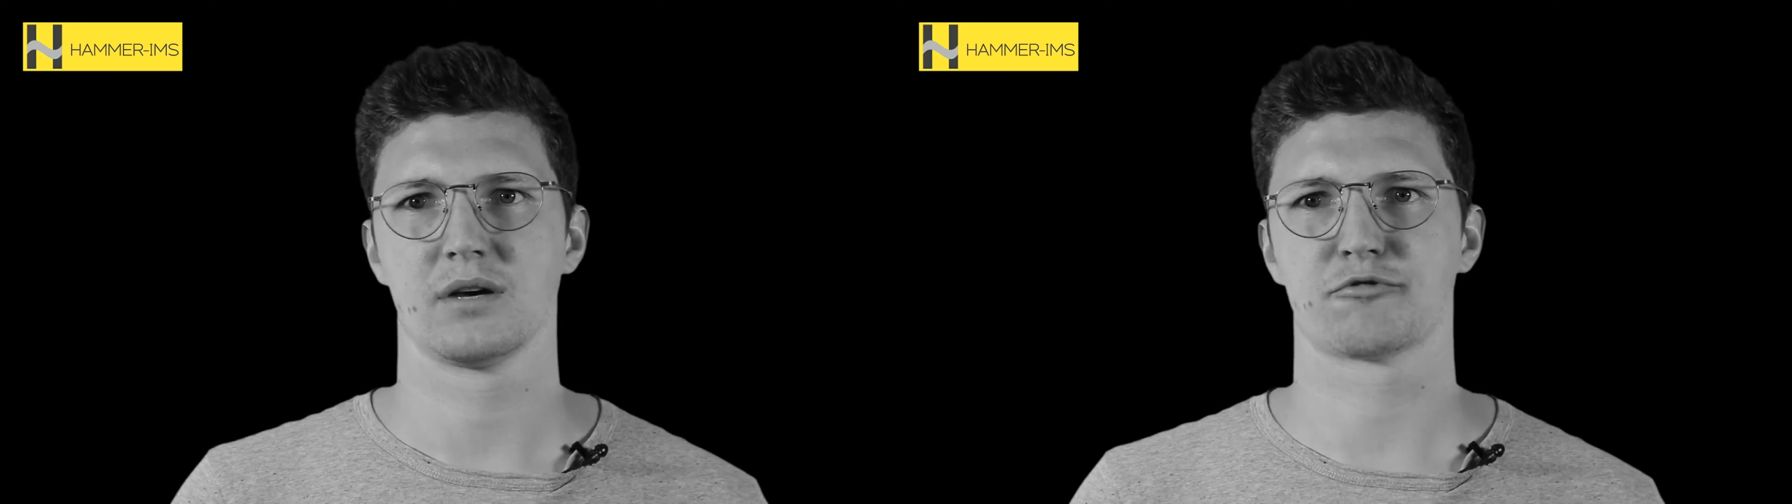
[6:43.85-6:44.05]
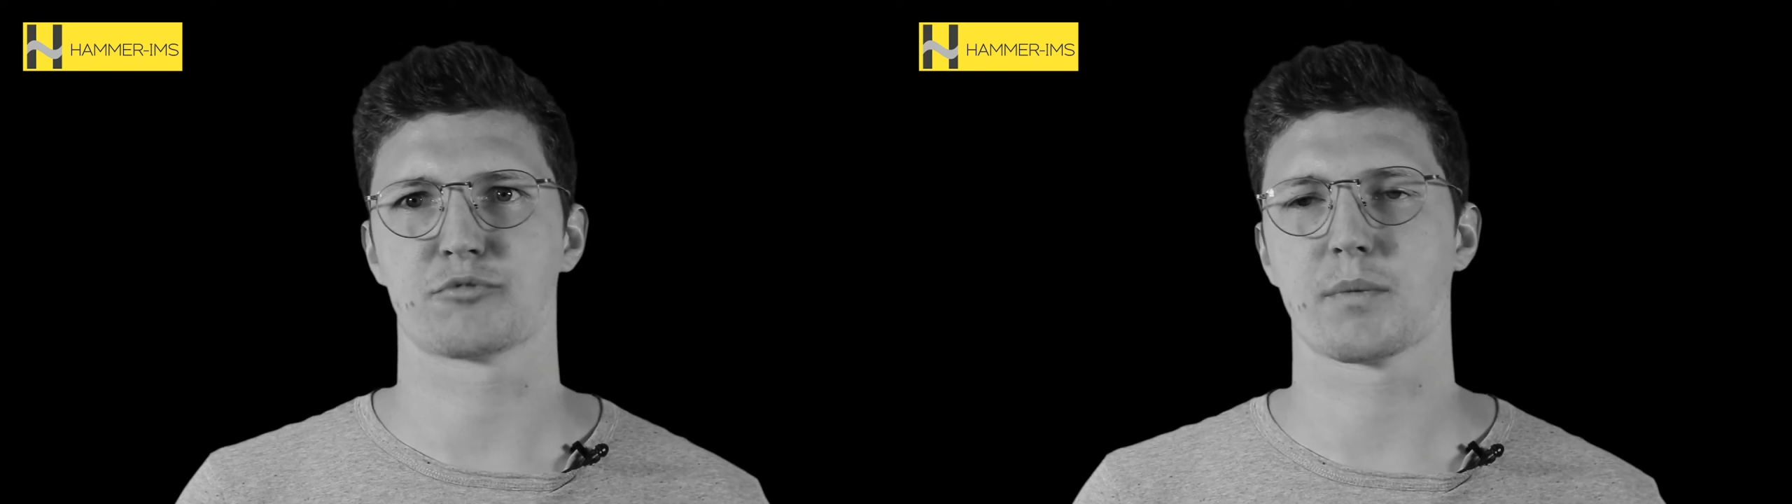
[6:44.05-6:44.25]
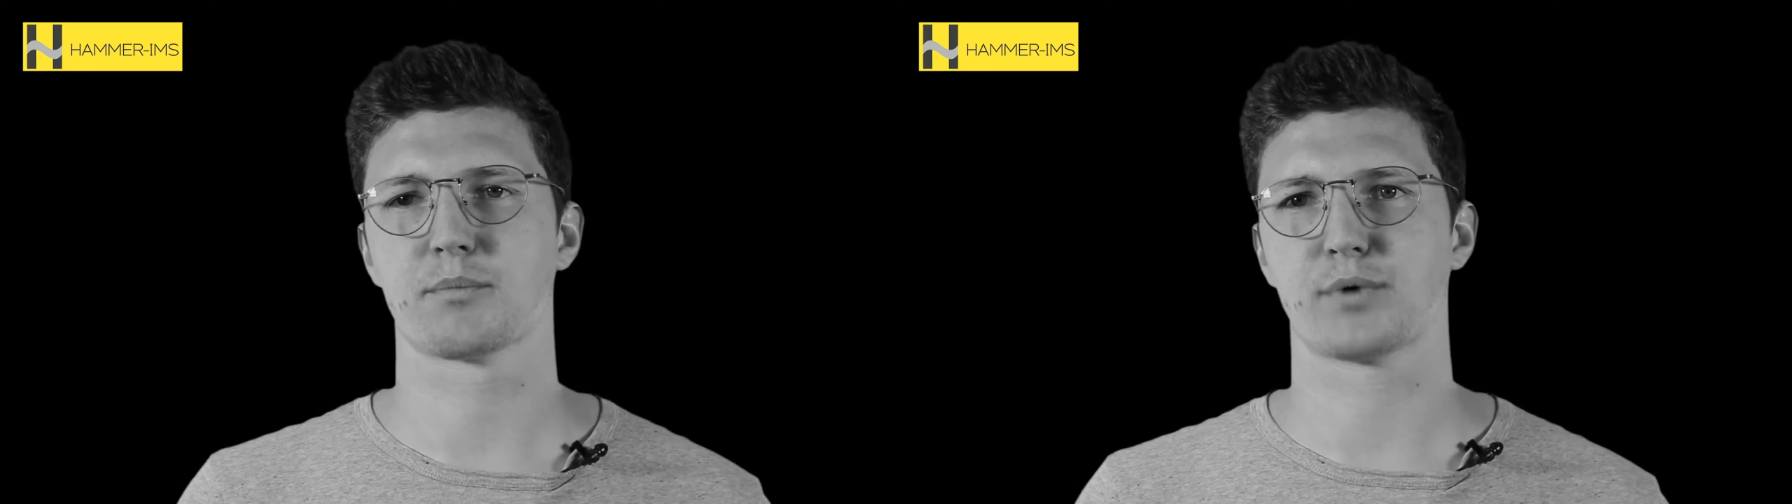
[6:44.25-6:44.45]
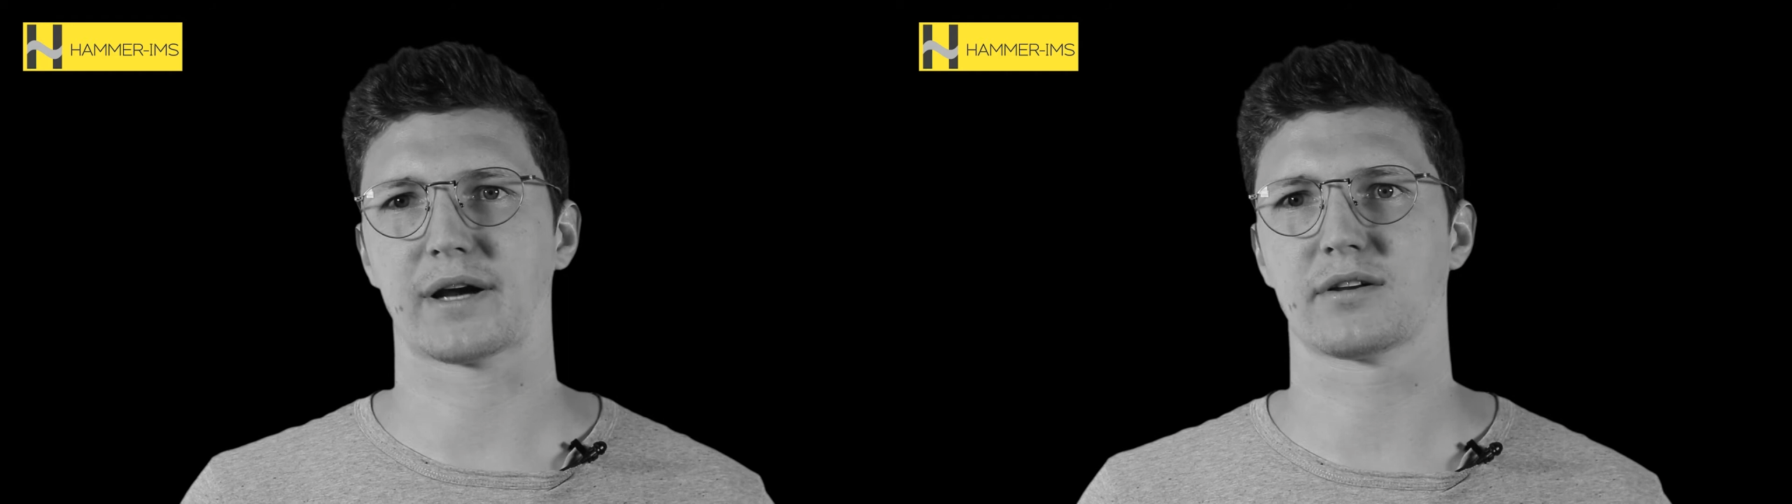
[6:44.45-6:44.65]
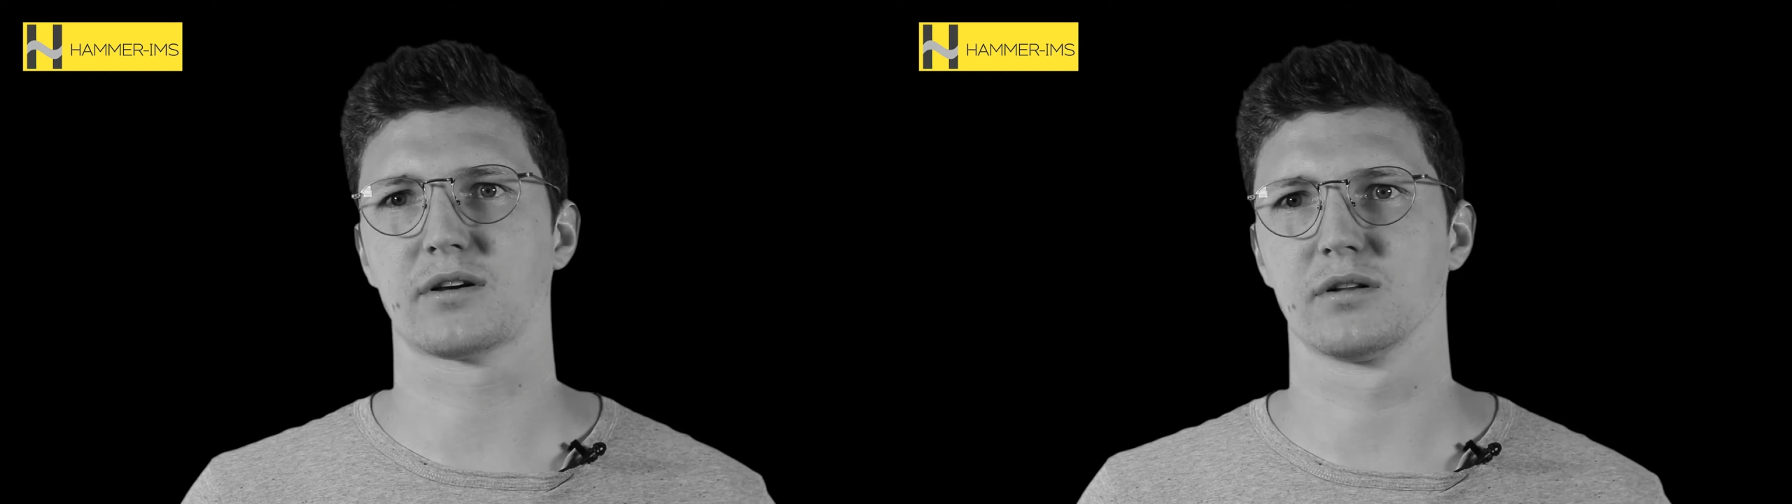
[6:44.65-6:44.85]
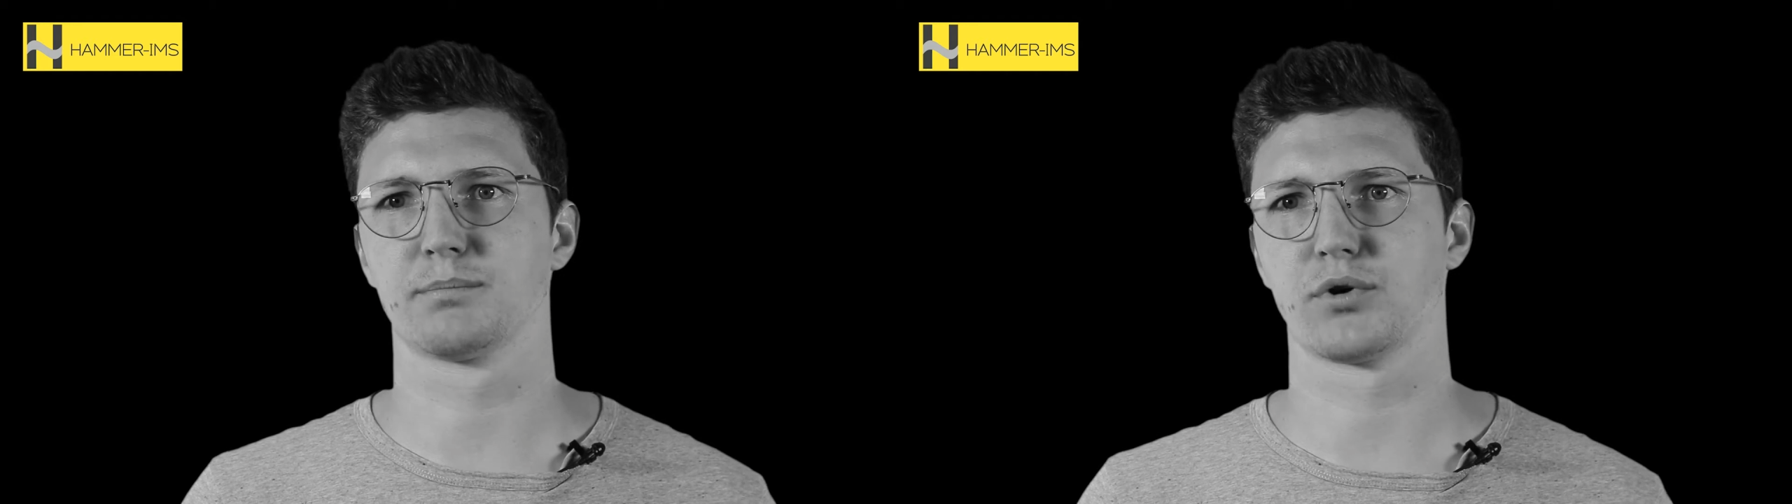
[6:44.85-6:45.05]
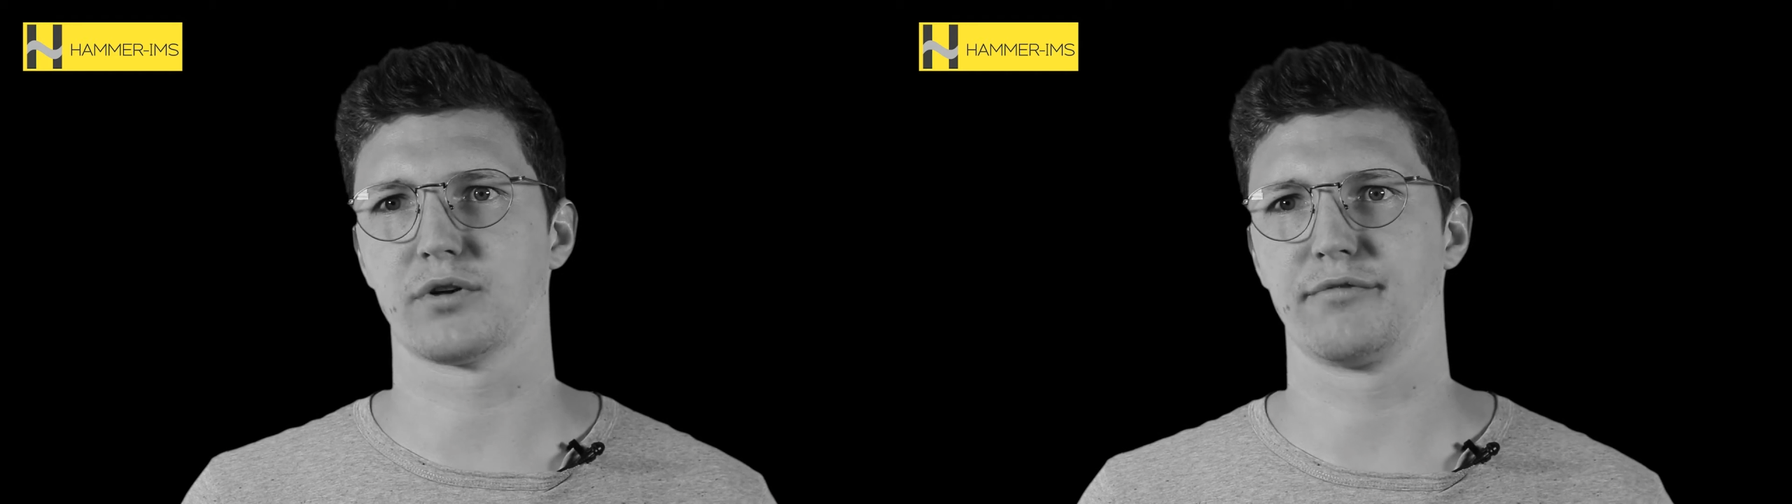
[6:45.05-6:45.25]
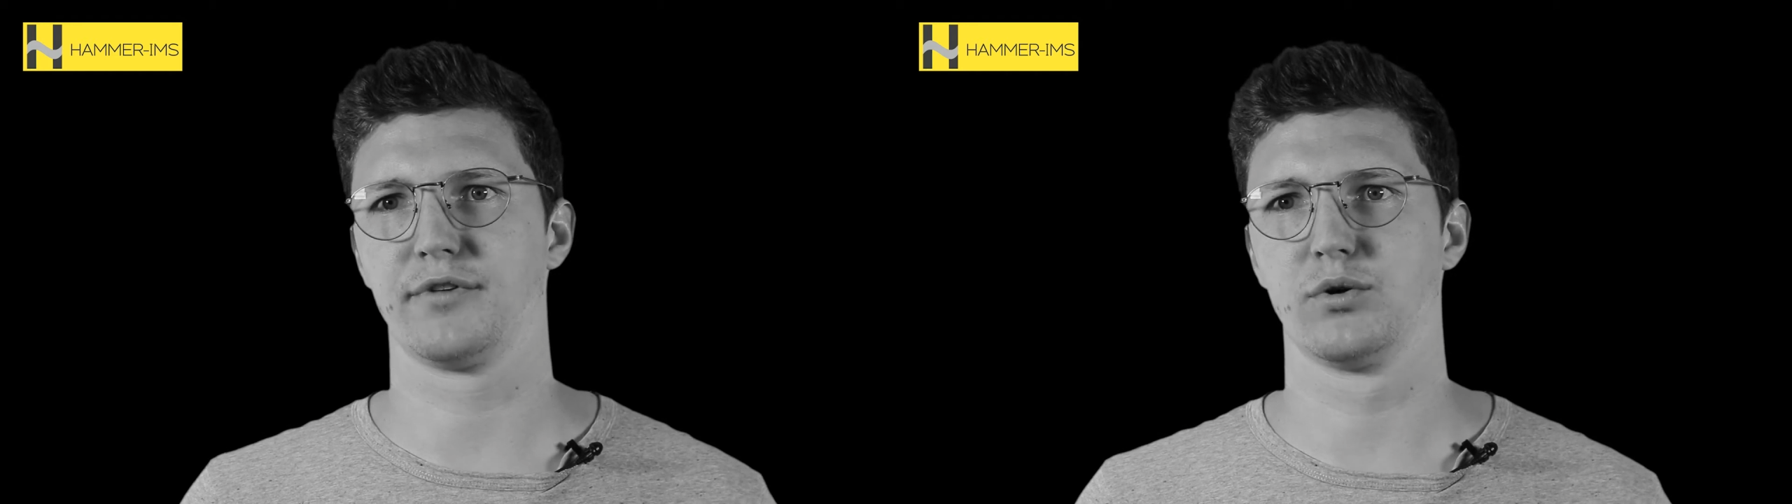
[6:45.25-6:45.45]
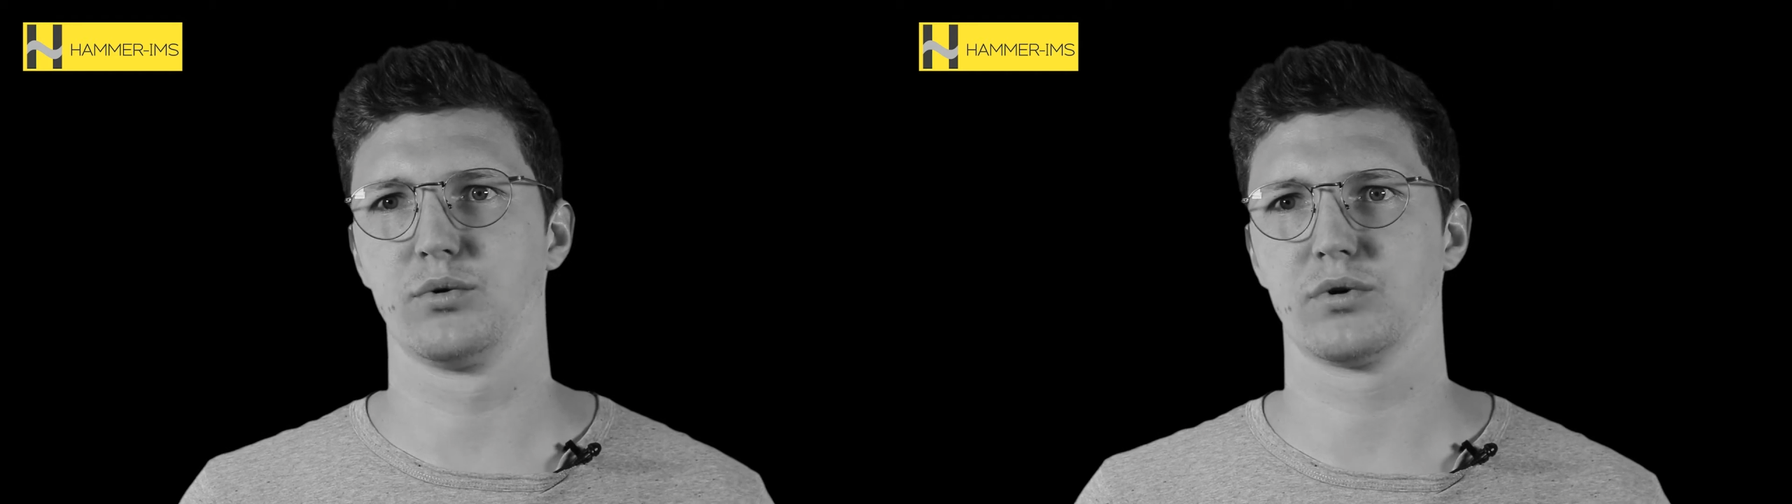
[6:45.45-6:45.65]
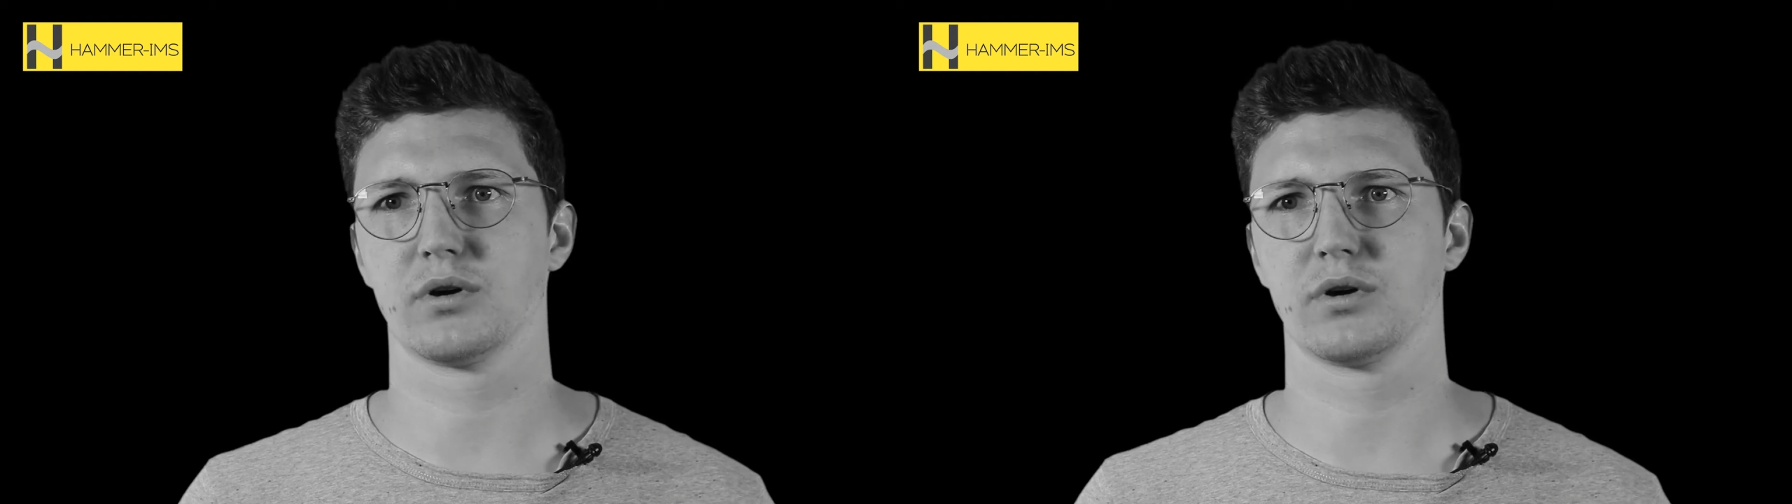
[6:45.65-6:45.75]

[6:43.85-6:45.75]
From a practical point of view,